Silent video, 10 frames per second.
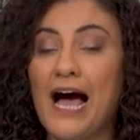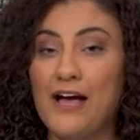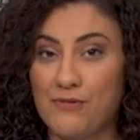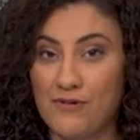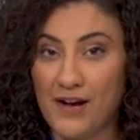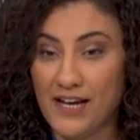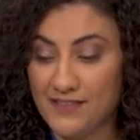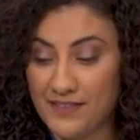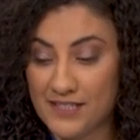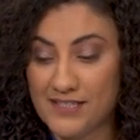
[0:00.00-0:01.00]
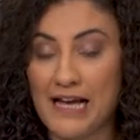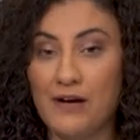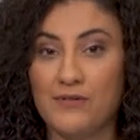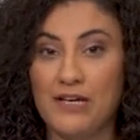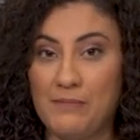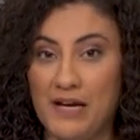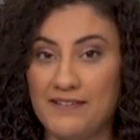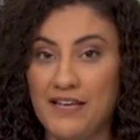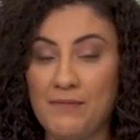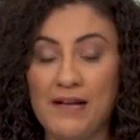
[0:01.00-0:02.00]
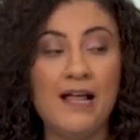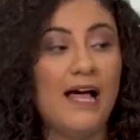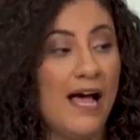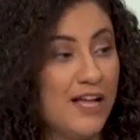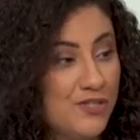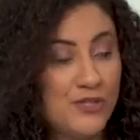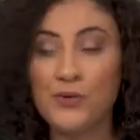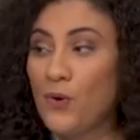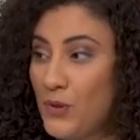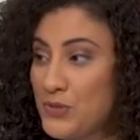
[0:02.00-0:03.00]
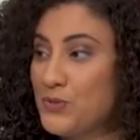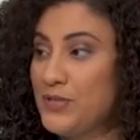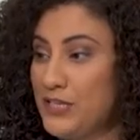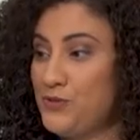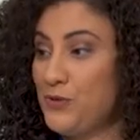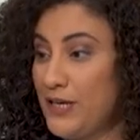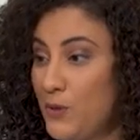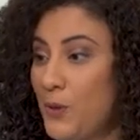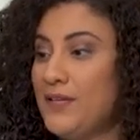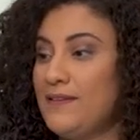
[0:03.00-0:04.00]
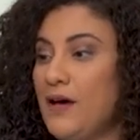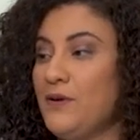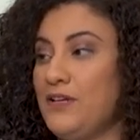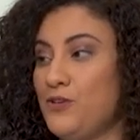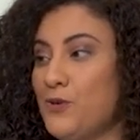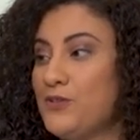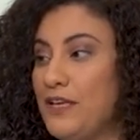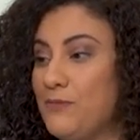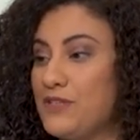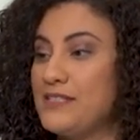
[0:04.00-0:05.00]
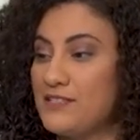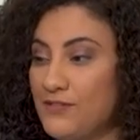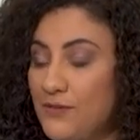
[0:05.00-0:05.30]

I will write this down in my table, and you also need to record it down in your tables.